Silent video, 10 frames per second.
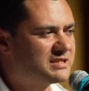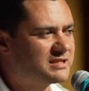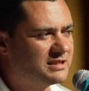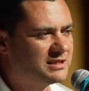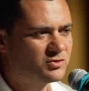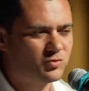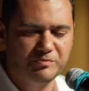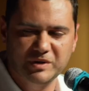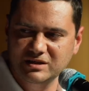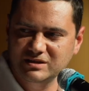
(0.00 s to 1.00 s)
skills were
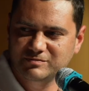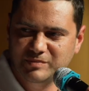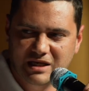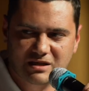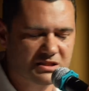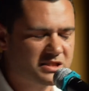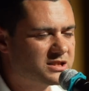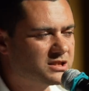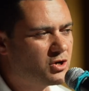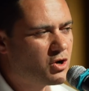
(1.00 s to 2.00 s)
better spent
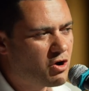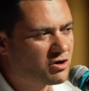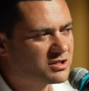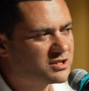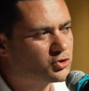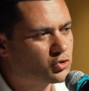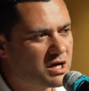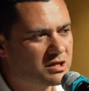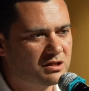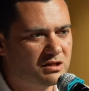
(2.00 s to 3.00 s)
on
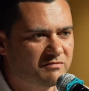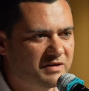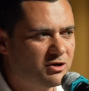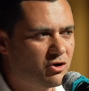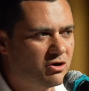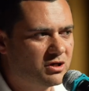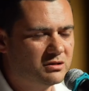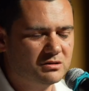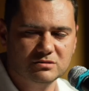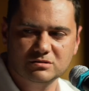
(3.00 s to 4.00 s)
struggle than
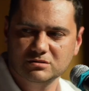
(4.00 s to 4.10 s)
on